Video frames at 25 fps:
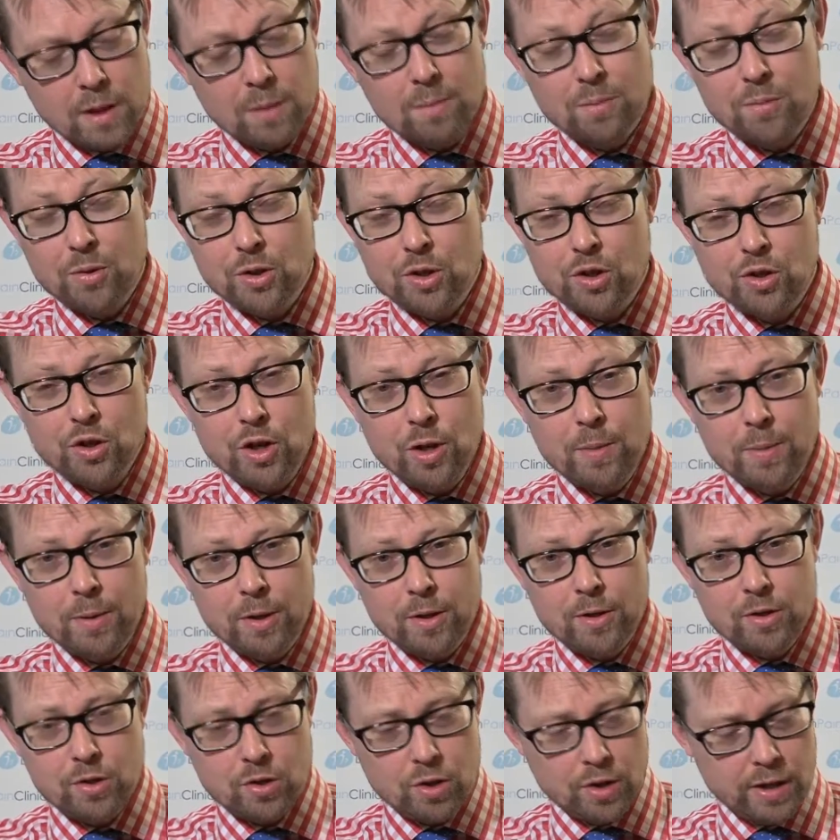
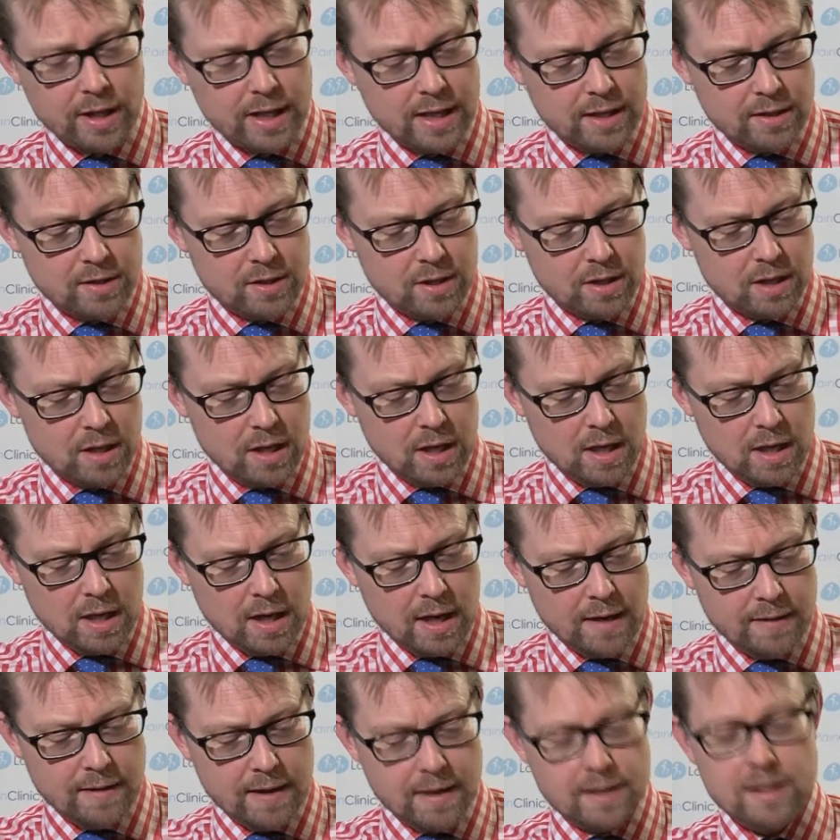protuberance on it,
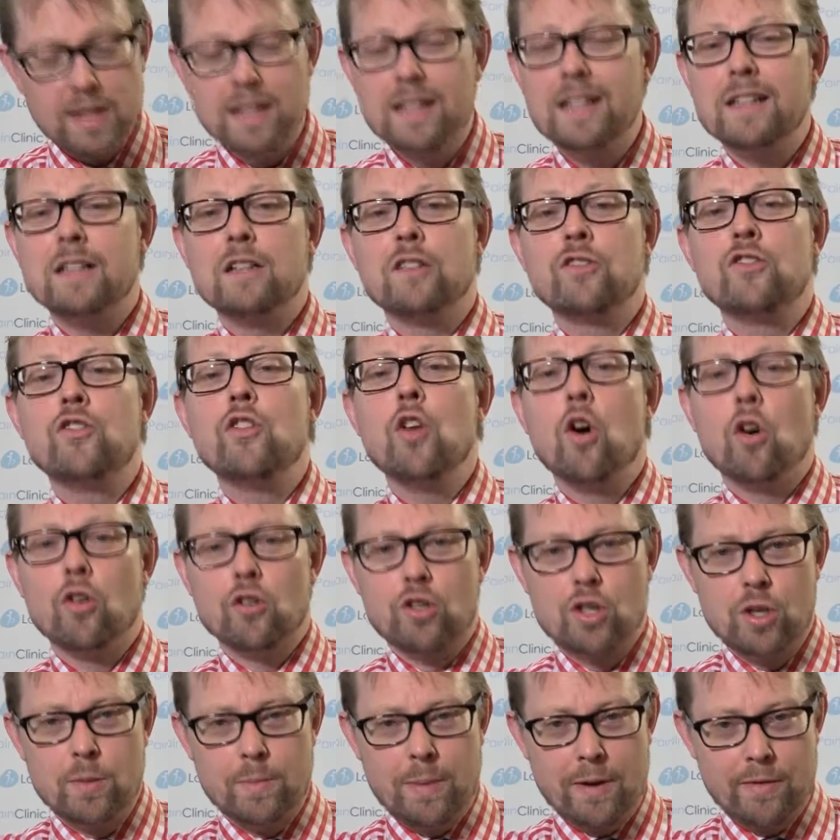and there's a little
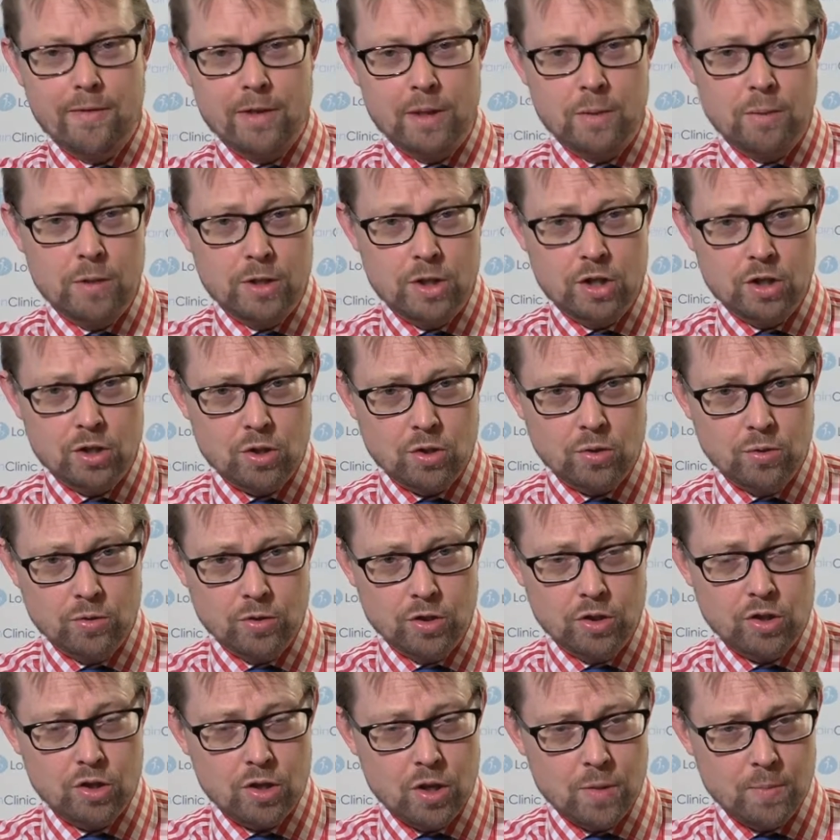notch above it which is called the
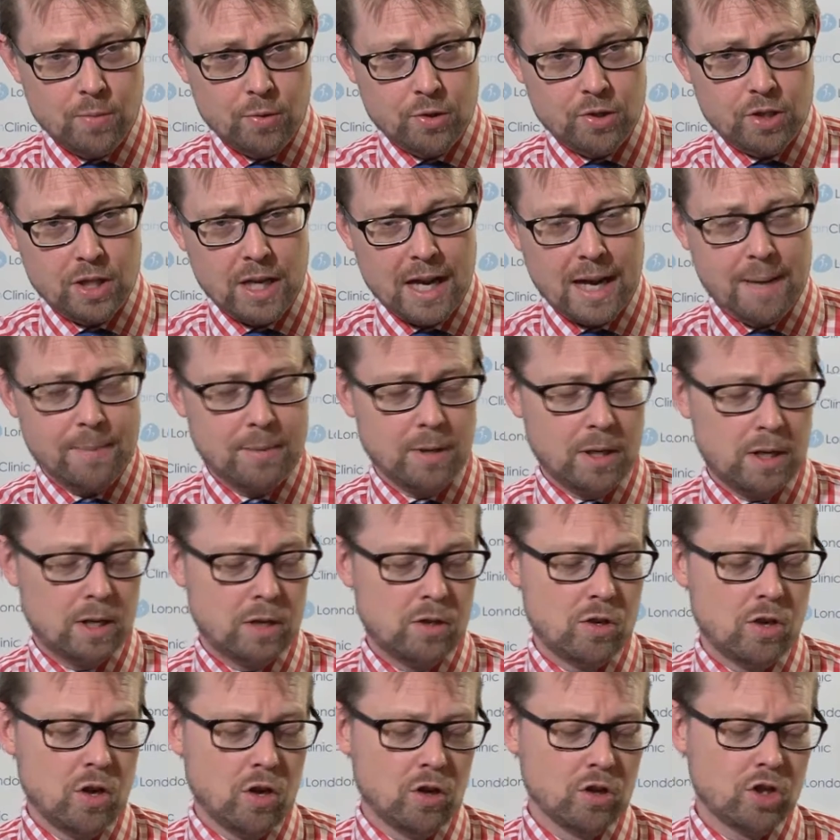suprascapular
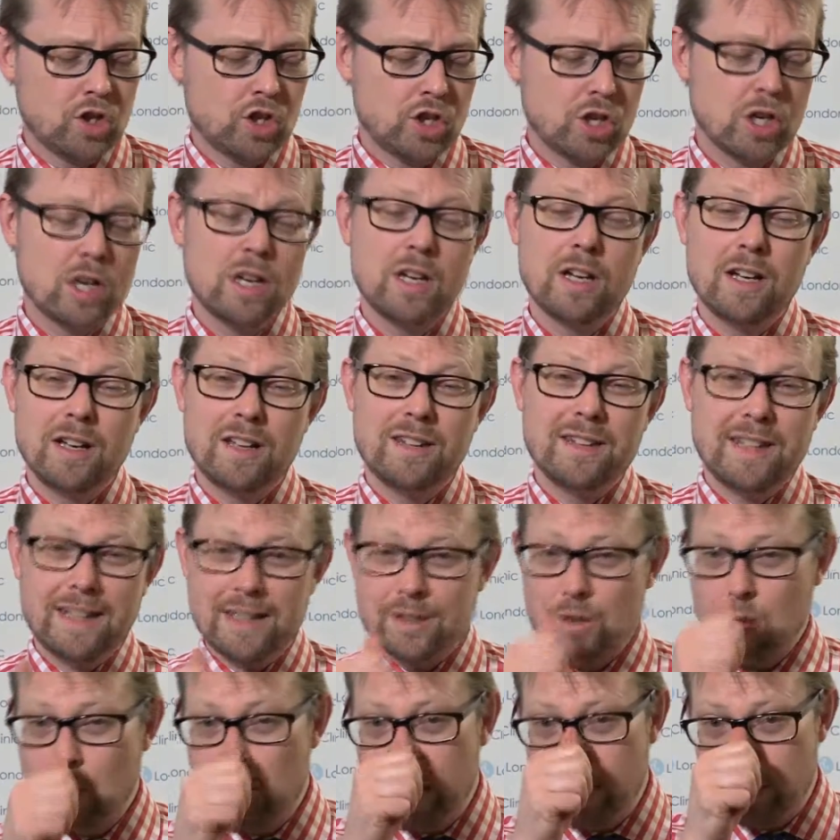notch, and
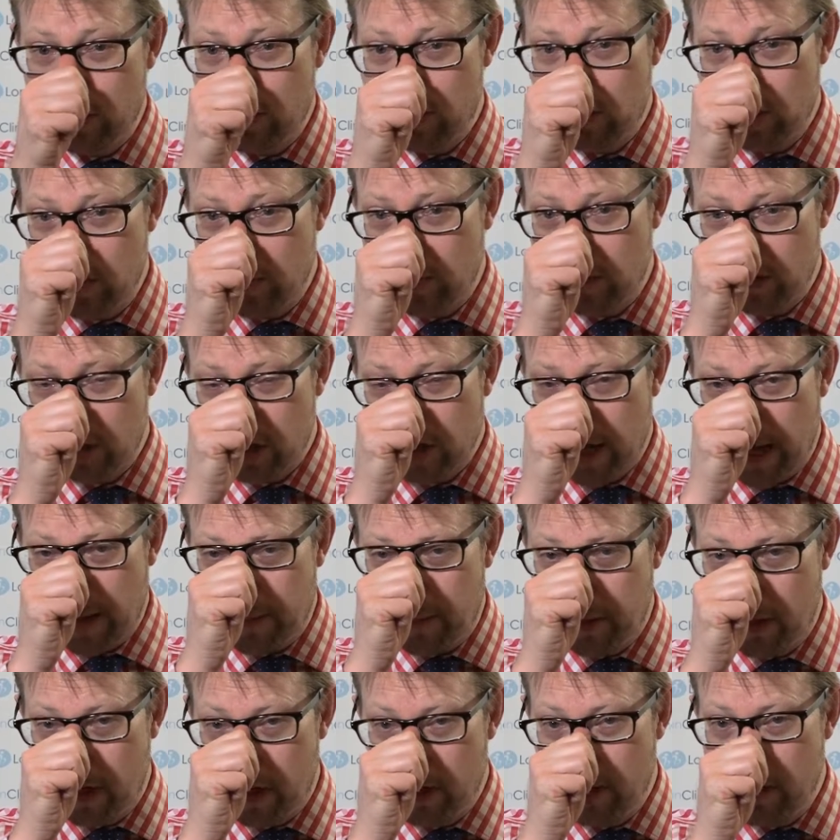that's where the
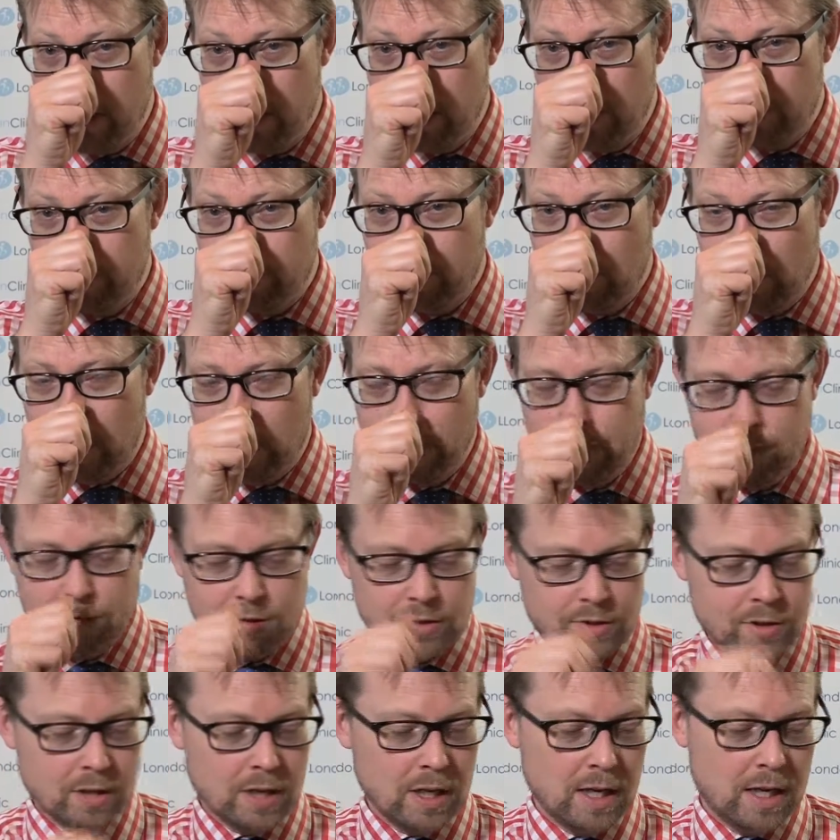suprascapular nerve
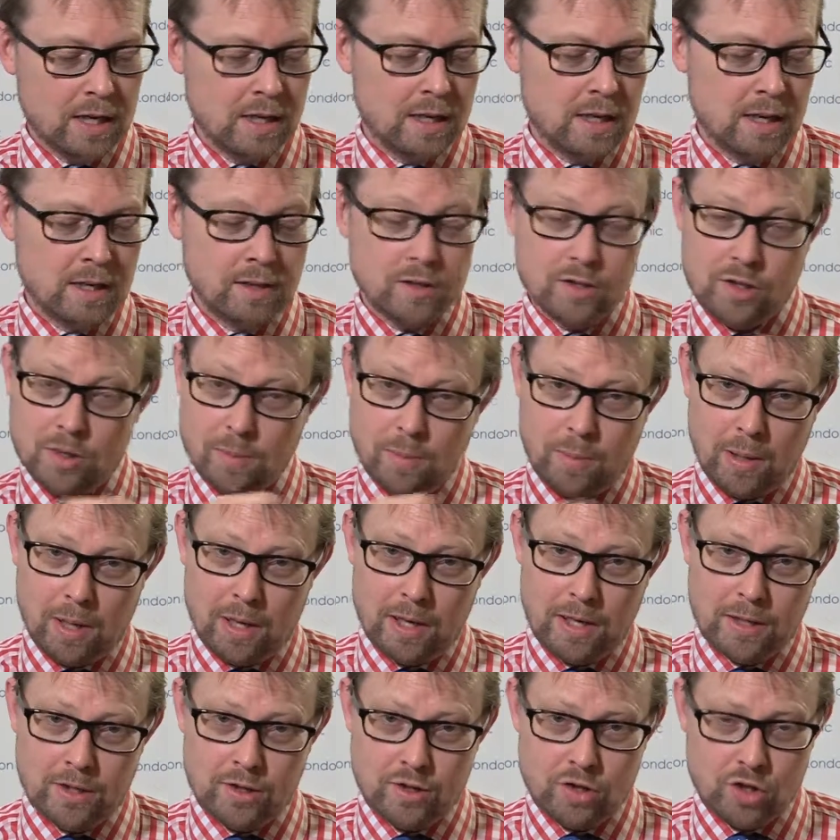runs and
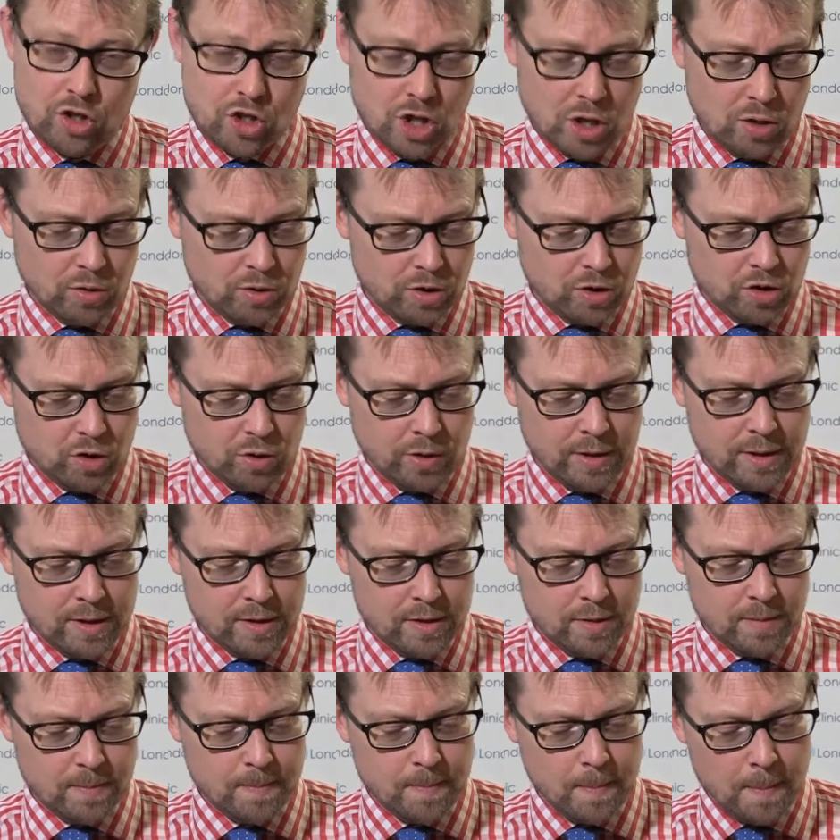supplies the shoulder joint.